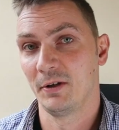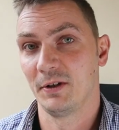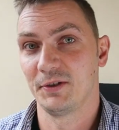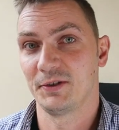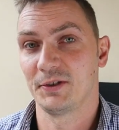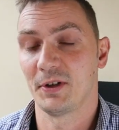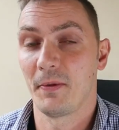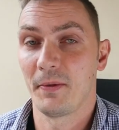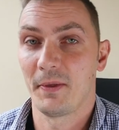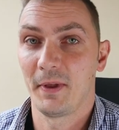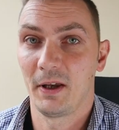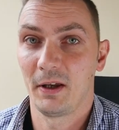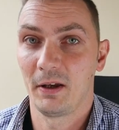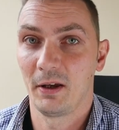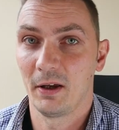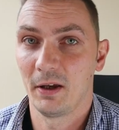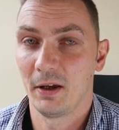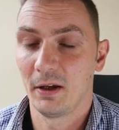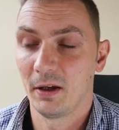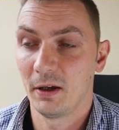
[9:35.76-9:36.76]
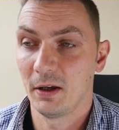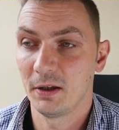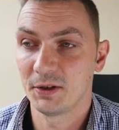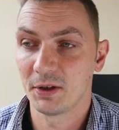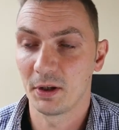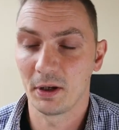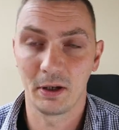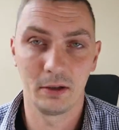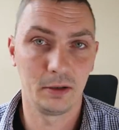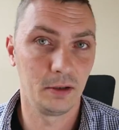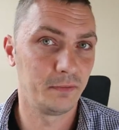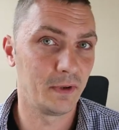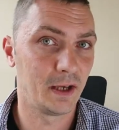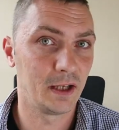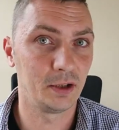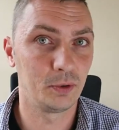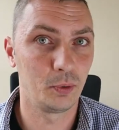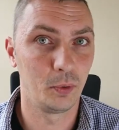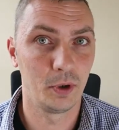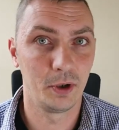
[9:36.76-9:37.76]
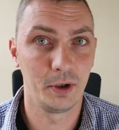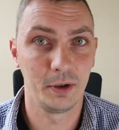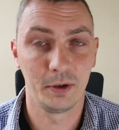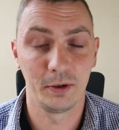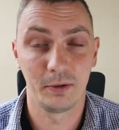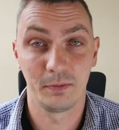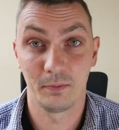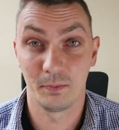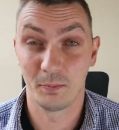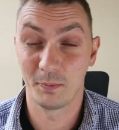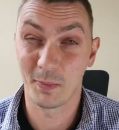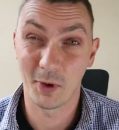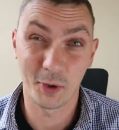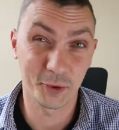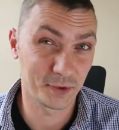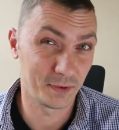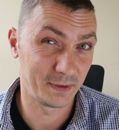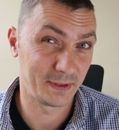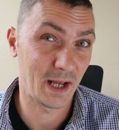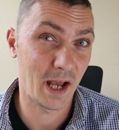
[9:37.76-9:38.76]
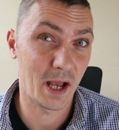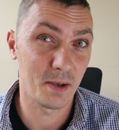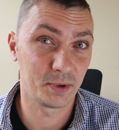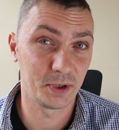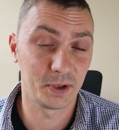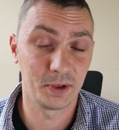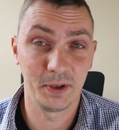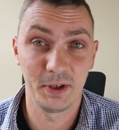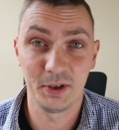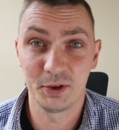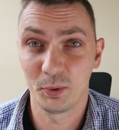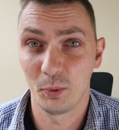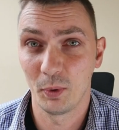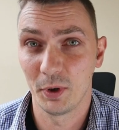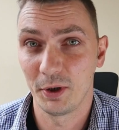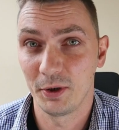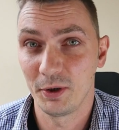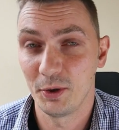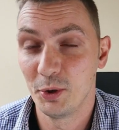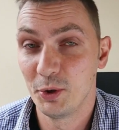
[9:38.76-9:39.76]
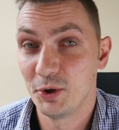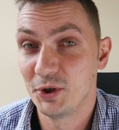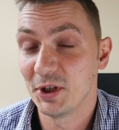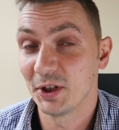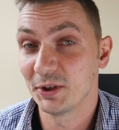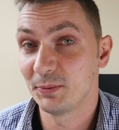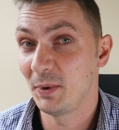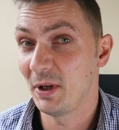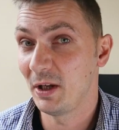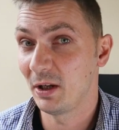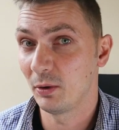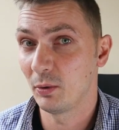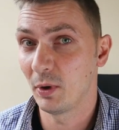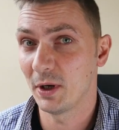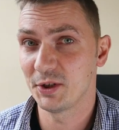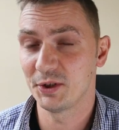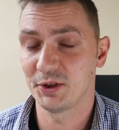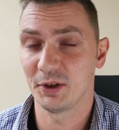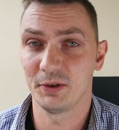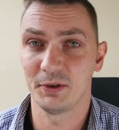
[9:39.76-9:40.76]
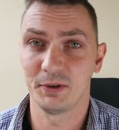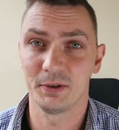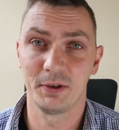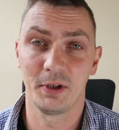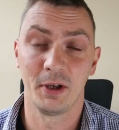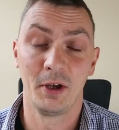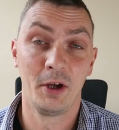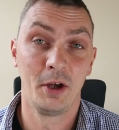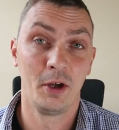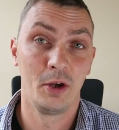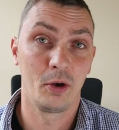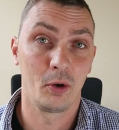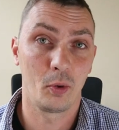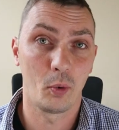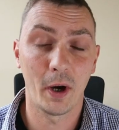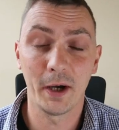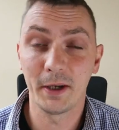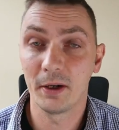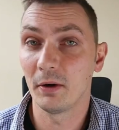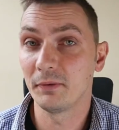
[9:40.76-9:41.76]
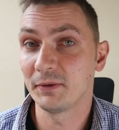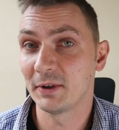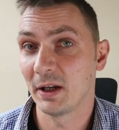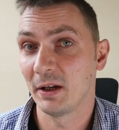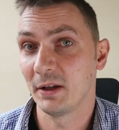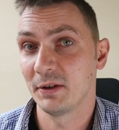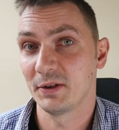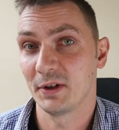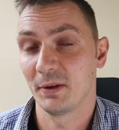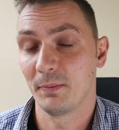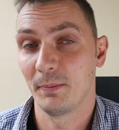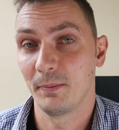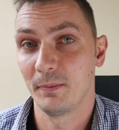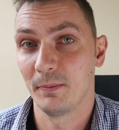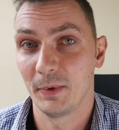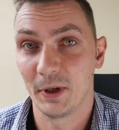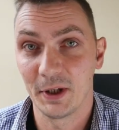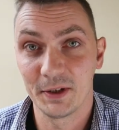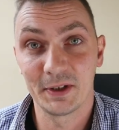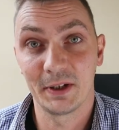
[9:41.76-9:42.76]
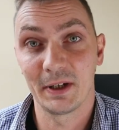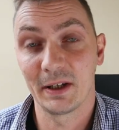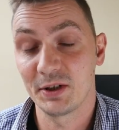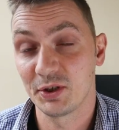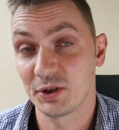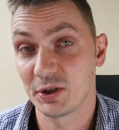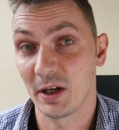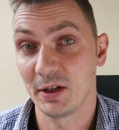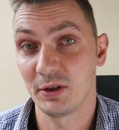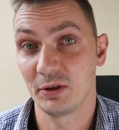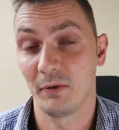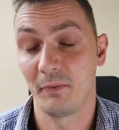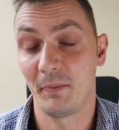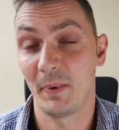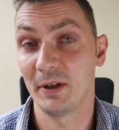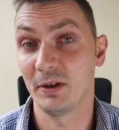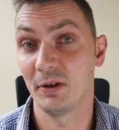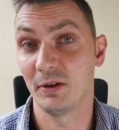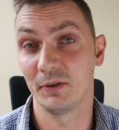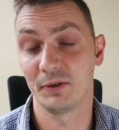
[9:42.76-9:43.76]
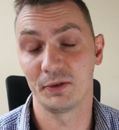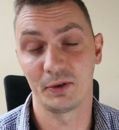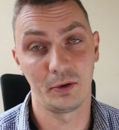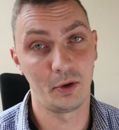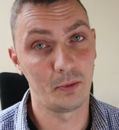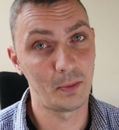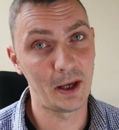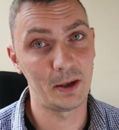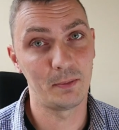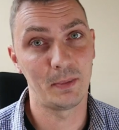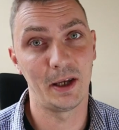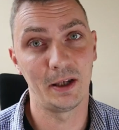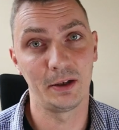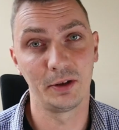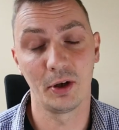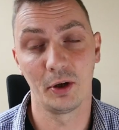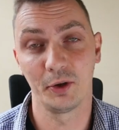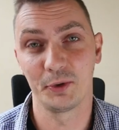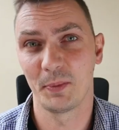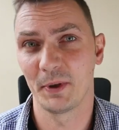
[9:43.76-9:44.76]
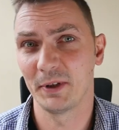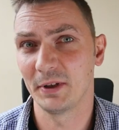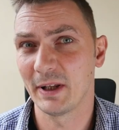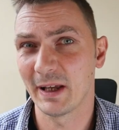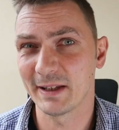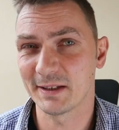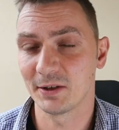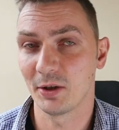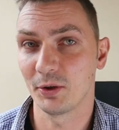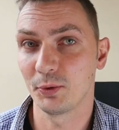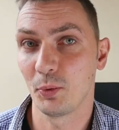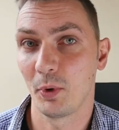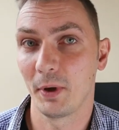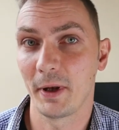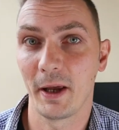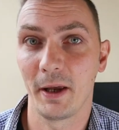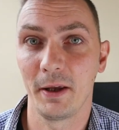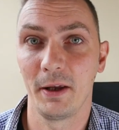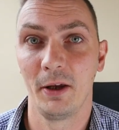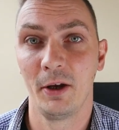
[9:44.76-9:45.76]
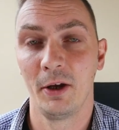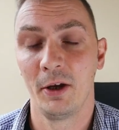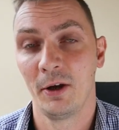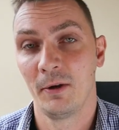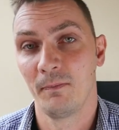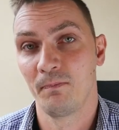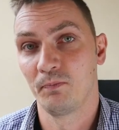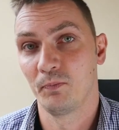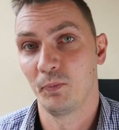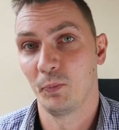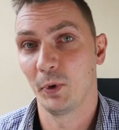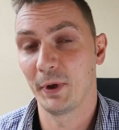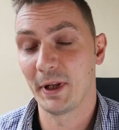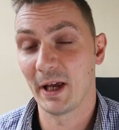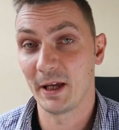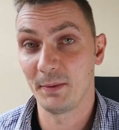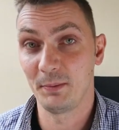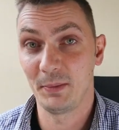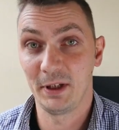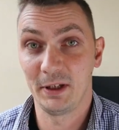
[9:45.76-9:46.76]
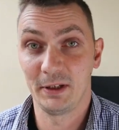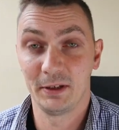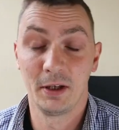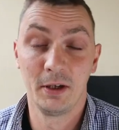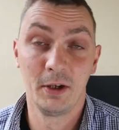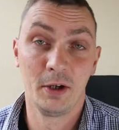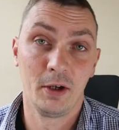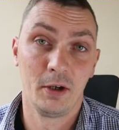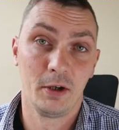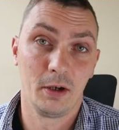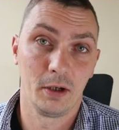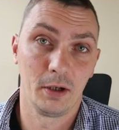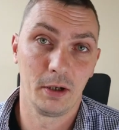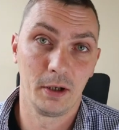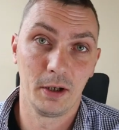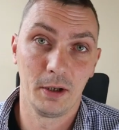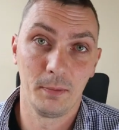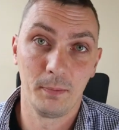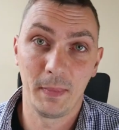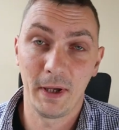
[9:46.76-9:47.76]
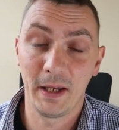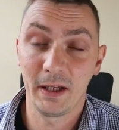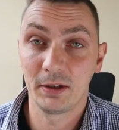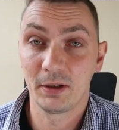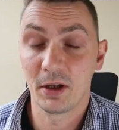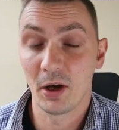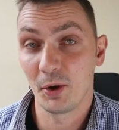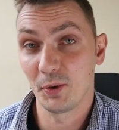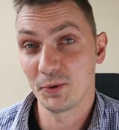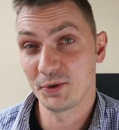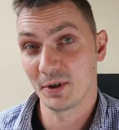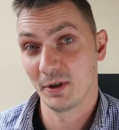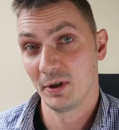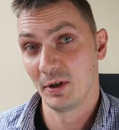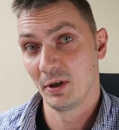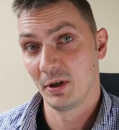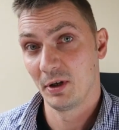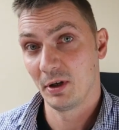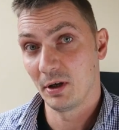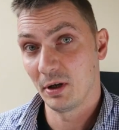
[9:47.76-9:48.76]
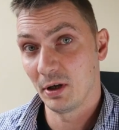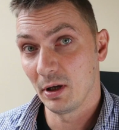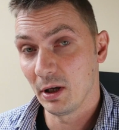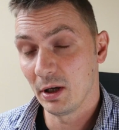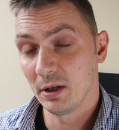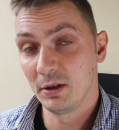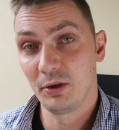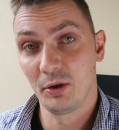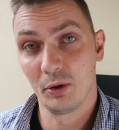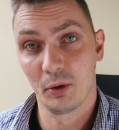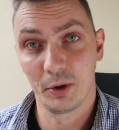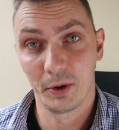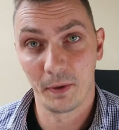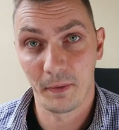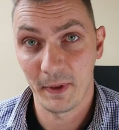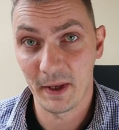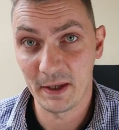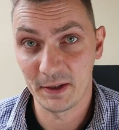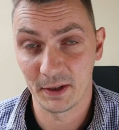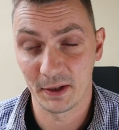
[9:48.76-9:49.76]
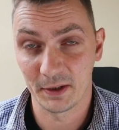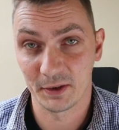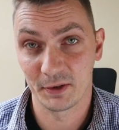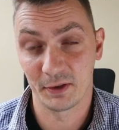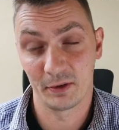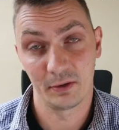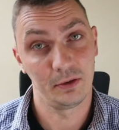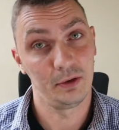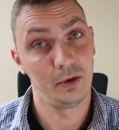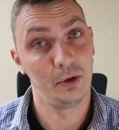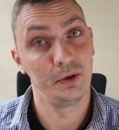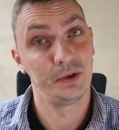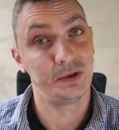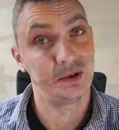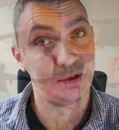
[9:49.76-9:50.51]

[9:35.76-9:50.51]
something, it's not an event where, most of the times at least, where you're just being questioned. Quite often it's an exchange of opinions. So you may make notes, but that's not what I mean. Make notes in your thesis. Use